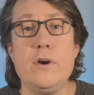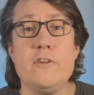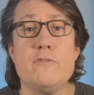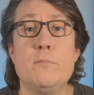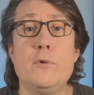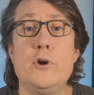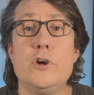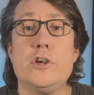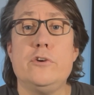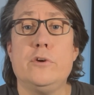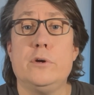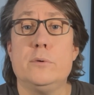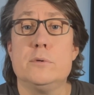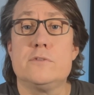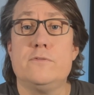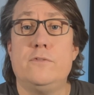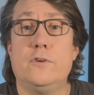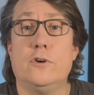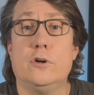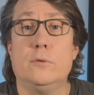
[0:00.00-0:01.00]
if Mercury was
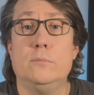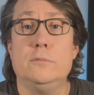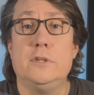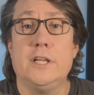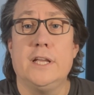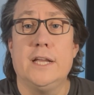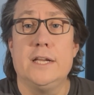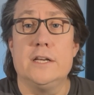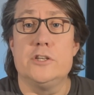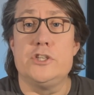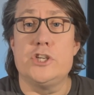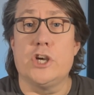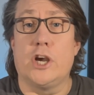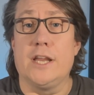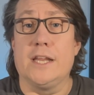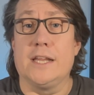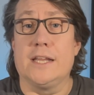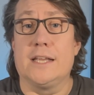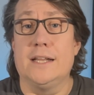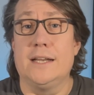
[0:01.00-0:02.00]
formed in a
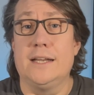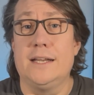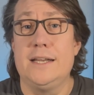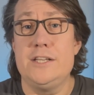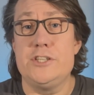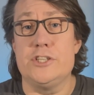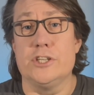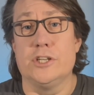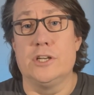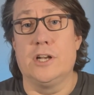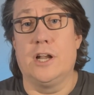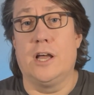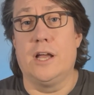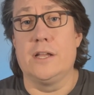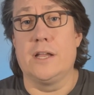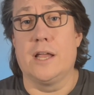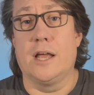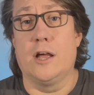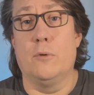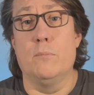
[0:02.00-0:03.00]
giant collision
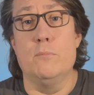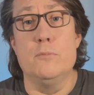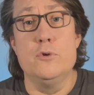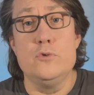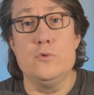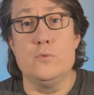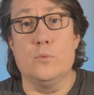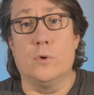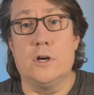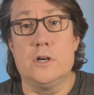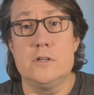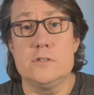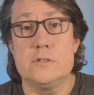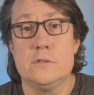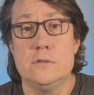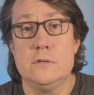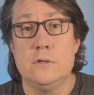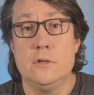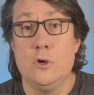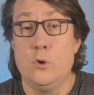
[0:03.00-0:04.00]
like our moon was,
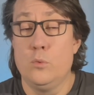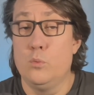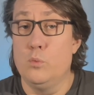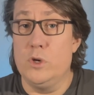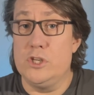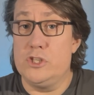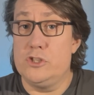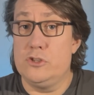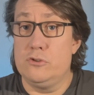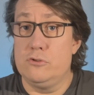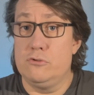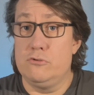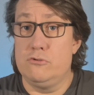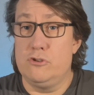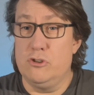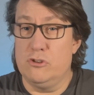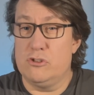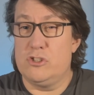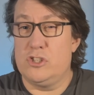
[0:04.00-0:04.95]
which does